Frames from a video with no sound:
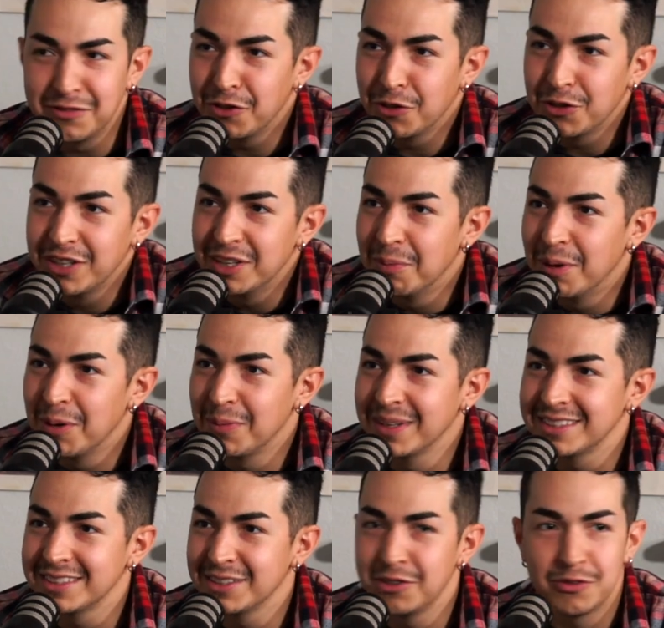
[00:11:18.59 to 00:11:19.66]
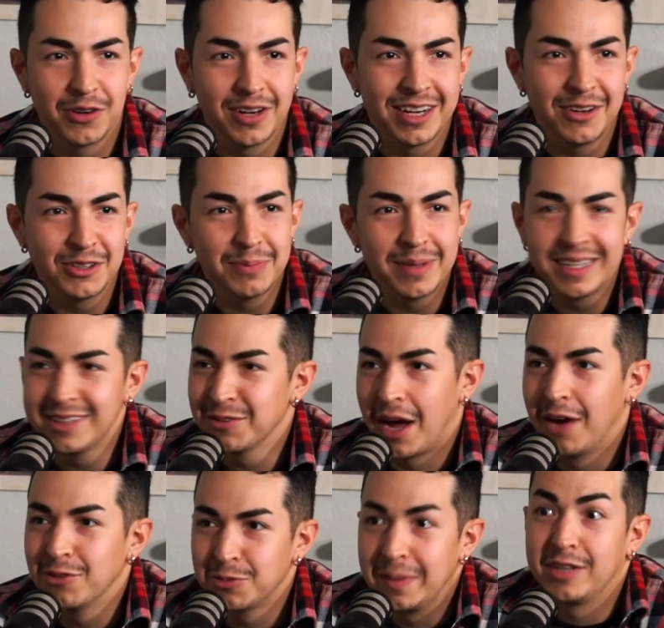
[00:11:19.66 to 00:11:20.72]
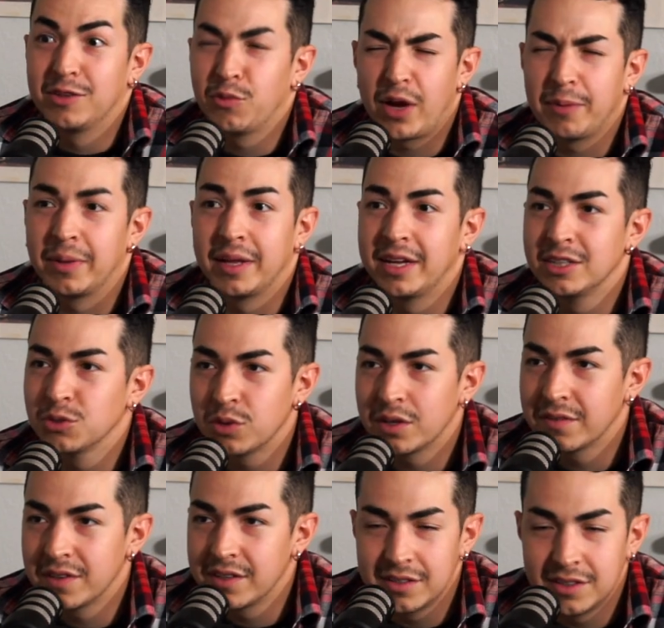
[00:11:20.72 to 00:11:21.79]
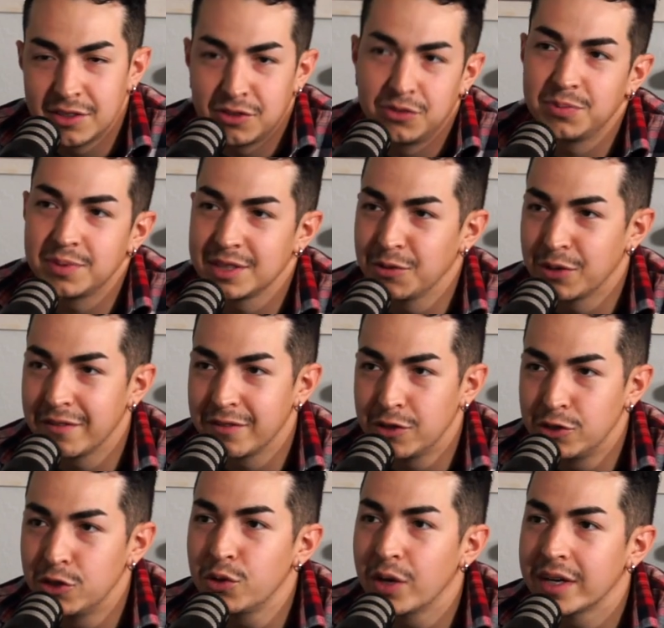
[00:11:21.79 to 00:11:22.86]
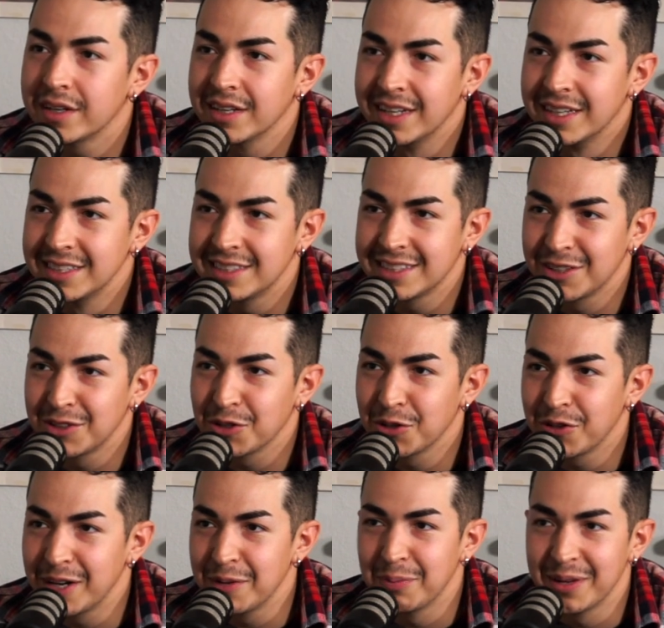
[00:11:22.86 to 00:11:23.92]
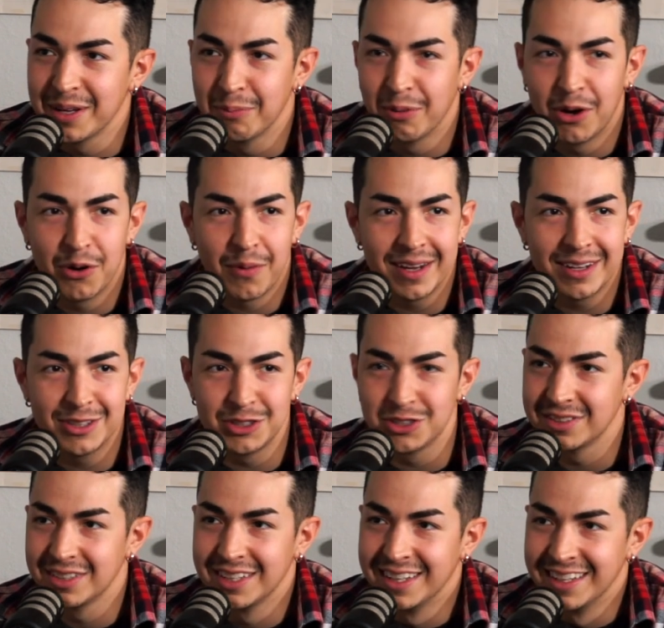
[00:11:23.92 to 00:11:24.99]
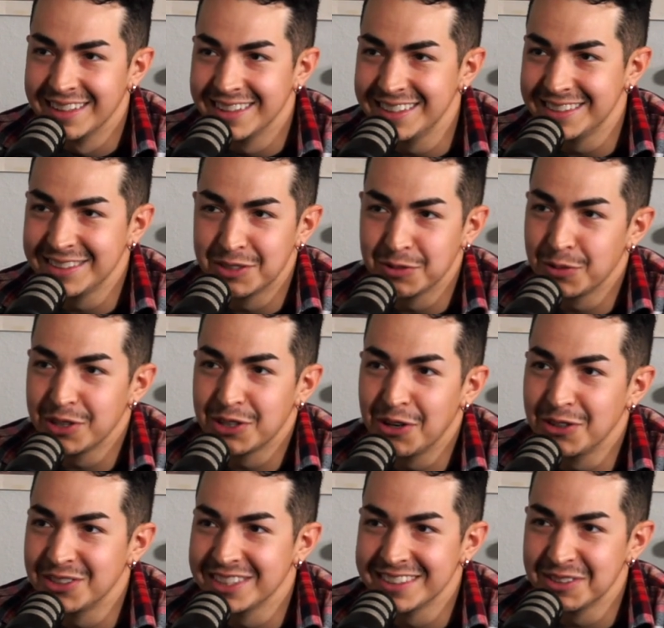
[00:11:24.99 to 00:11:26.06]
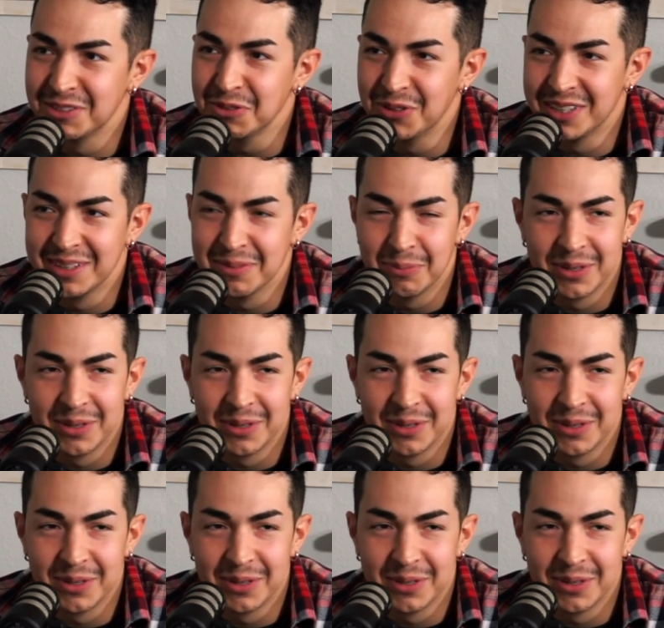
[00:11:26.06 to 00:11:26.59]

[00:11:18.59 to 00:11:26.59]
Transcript: Felt good about myself, yeah. right? I was making the I was making the right plays or whatever. you know, I'm saying whatever you do at second or third grade of playing ball, right? You're just listening to what your coach is and doing it.